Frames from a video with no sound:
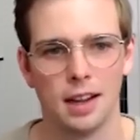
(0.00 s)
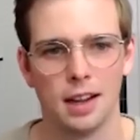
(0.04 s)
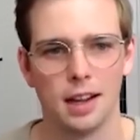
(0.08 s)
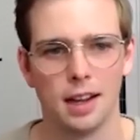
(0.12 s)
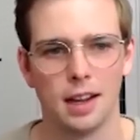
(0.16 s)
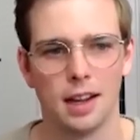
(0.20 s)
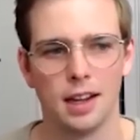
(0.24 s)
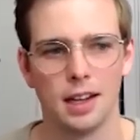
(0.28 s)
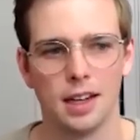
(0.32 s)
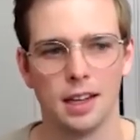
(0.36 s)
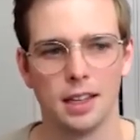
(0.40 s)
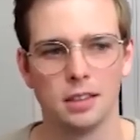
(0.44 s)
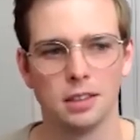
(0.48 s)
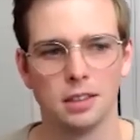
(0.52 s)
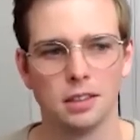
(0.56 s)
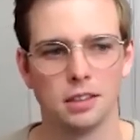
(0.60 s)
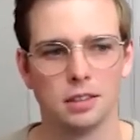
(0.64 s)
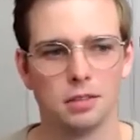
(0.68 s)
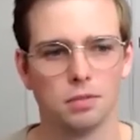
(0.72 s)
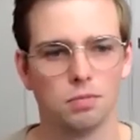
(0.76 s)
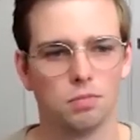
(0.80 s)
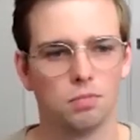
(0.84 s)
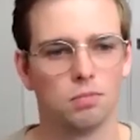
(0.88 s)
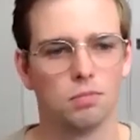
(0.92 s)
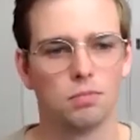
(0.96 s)

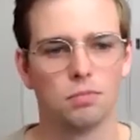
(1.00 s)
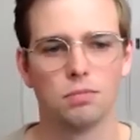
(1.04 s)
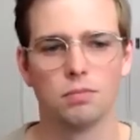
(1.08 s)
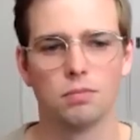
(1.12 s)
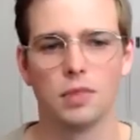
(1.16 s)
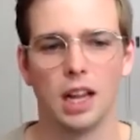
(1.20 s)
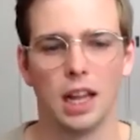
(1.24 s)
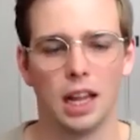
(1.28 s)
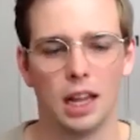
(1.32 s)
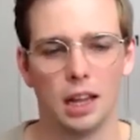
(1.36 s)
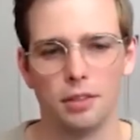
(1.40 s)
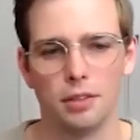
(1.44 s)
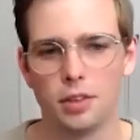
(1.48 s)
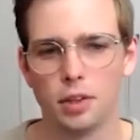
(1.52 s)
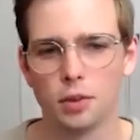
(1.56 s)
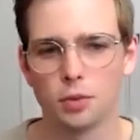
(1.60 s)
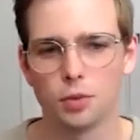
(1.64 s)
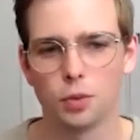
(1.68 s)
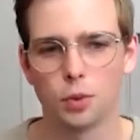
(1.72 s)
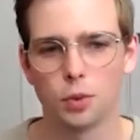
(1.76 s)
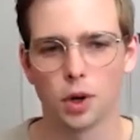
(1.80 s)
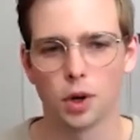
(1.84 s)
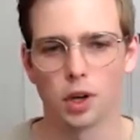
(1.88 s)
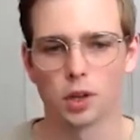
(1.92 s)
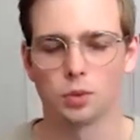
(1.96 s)
And if
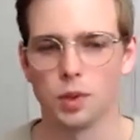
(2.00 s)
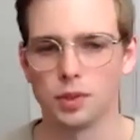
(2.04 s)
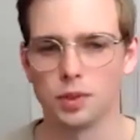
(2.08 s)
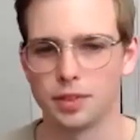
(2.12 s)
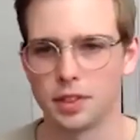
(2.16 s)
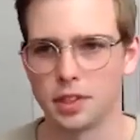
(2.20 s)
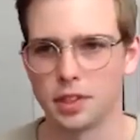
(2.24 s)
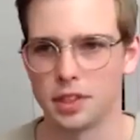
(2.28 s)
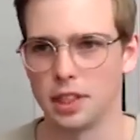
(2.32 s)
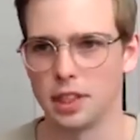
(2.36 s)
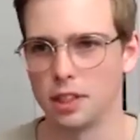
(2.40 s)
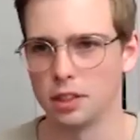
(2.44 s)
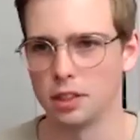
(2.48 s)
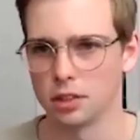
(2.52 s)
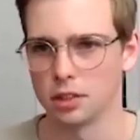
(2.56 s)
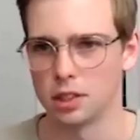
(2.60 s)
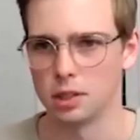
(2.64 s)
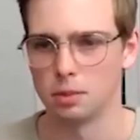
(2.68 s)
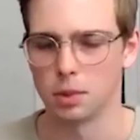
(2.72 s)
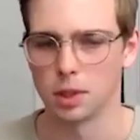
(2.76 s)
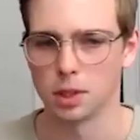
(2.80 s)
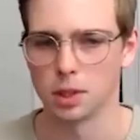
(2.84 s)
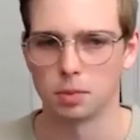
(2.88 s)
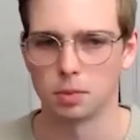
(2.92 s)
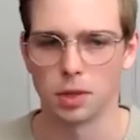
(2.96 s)
you've worked with C or
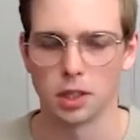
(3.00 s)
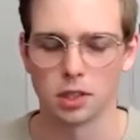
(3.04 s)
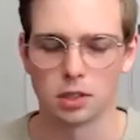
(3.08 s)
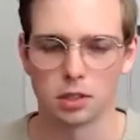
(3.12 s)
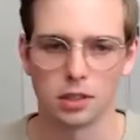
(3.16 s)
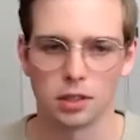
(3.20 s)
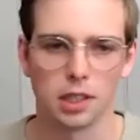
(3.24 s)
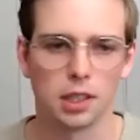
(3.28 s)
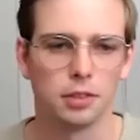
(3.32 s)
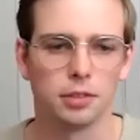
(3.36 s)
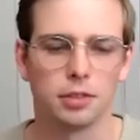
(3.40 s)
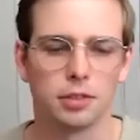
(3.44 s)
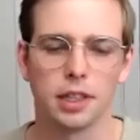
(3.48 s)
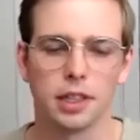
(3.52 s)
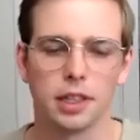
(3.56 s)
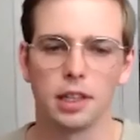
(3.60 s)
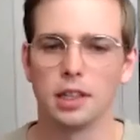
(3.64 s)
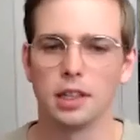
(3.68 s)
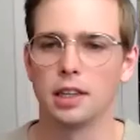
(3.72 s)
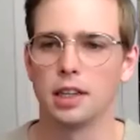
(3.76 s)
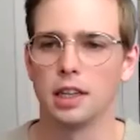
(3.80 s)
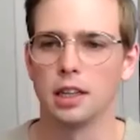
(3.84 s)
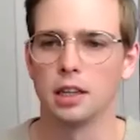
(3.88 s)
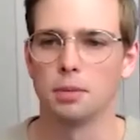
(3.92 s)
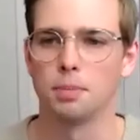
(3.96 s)
C++ or
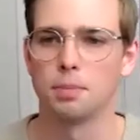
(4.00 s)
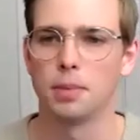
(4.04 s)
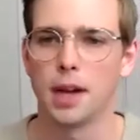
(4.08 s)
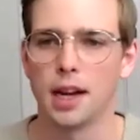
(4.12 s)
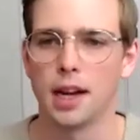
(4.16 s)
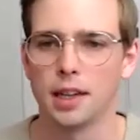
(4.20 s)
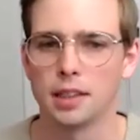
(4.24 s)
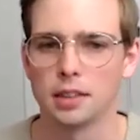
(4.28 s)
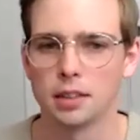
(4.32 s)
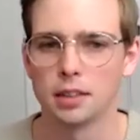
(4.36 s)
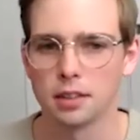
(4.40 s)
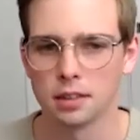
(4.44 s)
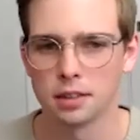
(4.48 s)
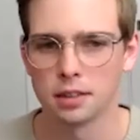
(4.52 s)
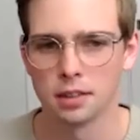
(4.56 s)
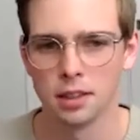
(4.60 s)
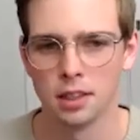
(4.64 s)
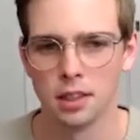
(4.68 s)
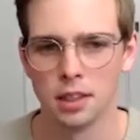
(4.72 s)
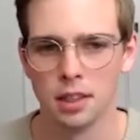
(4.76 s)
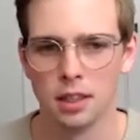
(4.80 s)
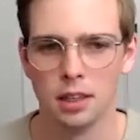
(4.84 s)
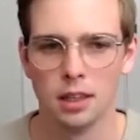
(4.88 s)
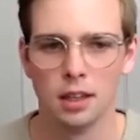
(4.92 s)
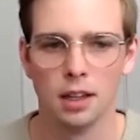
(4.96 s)
anything in the past,
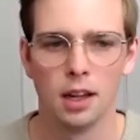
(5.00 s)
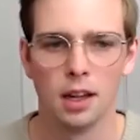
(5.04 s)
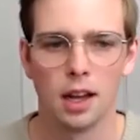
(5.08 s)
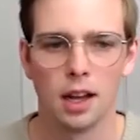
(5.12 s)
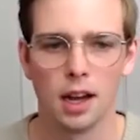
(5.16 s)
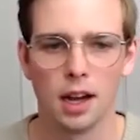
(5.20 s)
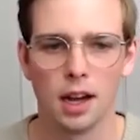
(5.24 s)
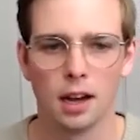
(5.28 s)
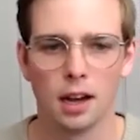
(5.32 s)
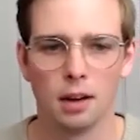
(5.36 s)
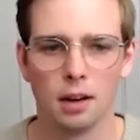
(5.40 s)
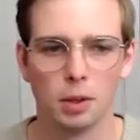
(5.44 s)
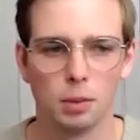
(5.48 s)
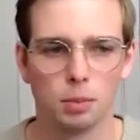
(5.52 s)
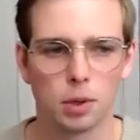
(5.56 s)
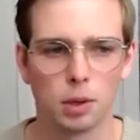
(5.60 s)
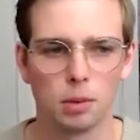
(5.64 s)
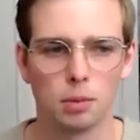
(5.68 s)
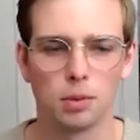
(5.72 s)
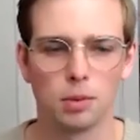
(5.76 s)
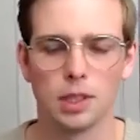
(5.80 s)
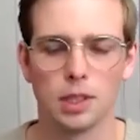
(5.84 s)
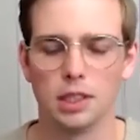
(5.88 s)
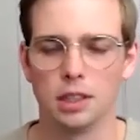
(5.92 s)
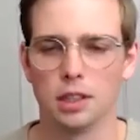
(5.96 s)
you
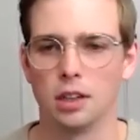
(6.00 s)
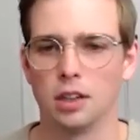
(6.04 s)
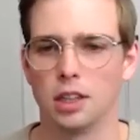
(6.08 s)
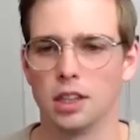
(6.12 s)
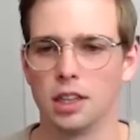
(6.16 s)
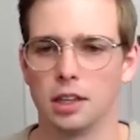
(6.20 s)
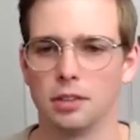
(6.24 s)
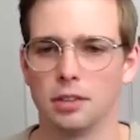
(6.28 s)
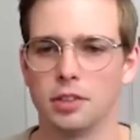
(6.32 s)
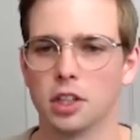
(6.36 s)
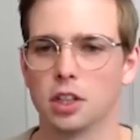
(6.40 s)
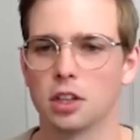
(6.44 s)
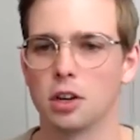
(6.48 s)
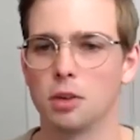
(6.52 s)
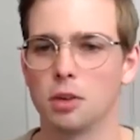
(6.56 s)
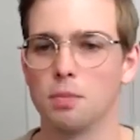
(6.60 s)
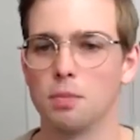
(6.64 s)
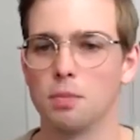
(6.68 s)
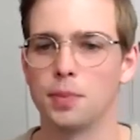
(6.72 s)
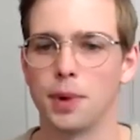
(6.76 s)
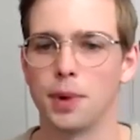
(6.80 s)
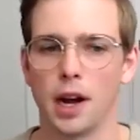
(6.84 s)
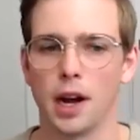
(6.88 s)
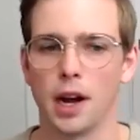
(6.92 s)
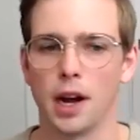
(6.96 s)
probably know that if you're
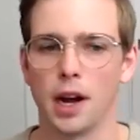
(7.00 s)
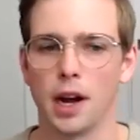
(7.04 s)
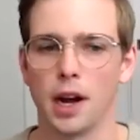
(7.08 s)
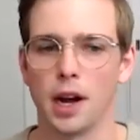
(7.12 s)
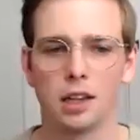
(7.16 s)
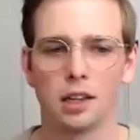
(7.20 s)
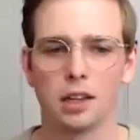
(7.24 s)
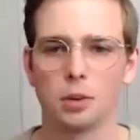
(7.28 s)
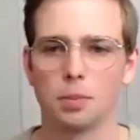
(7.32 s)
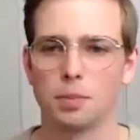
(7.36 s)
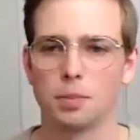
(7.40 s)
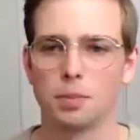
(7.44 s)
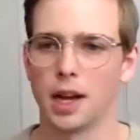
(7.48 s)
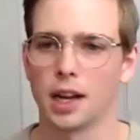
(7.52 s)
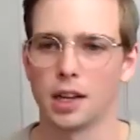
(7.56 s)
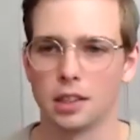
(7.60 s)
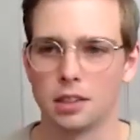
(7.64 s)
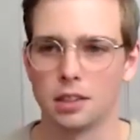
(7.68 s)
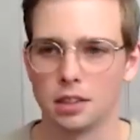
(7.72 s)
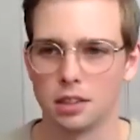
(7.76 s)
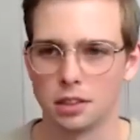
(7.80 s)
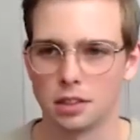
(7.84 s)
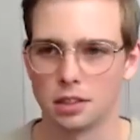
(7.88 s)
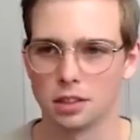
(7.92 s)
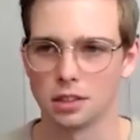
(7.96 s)
compiling your
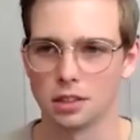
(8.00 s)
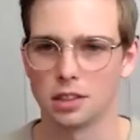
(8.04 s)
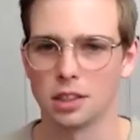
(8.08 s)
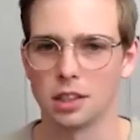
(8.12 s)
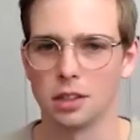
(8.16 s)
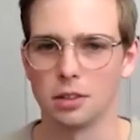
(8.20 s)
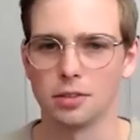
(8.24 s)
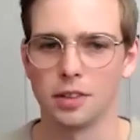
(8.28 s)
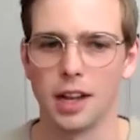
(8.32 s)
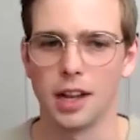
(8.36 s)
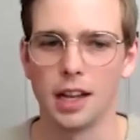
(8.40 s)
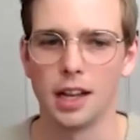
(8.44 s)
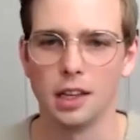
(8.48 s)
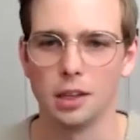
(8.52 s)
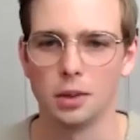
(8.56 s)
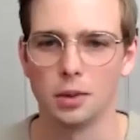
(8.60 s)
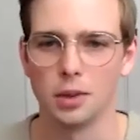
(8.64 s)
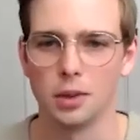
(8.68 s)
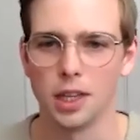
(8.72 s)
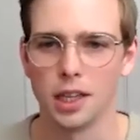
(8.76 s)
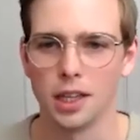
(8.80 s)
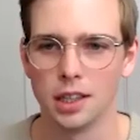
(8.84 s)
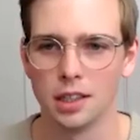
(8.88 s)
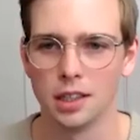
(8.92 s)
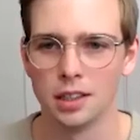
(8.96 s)
packages yourself
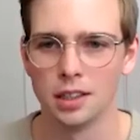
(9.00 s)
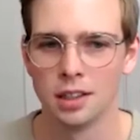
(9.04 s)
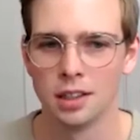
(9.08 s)
anyway,